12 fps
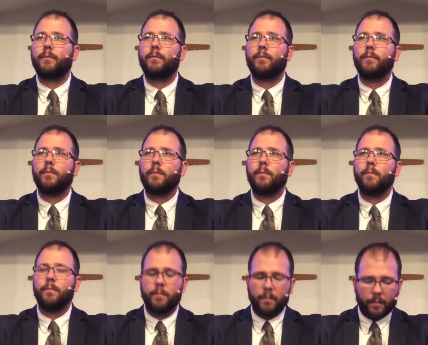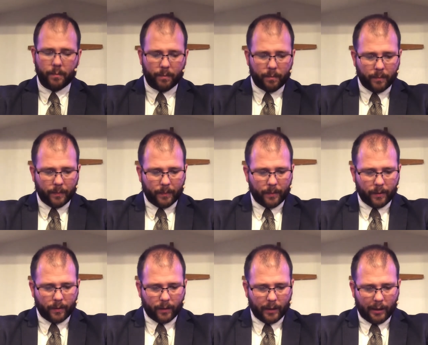
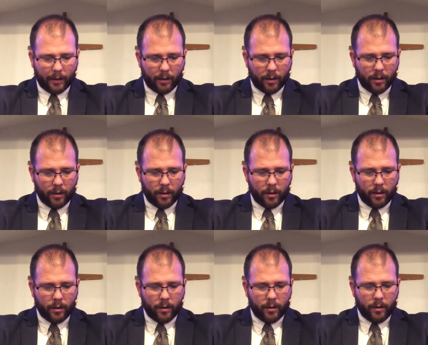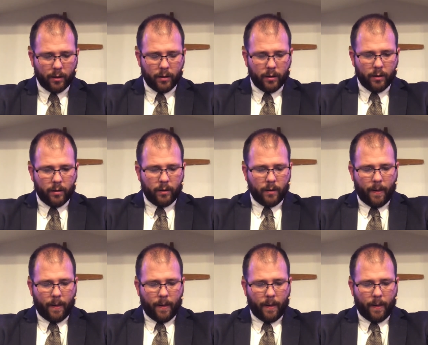Nothing is said.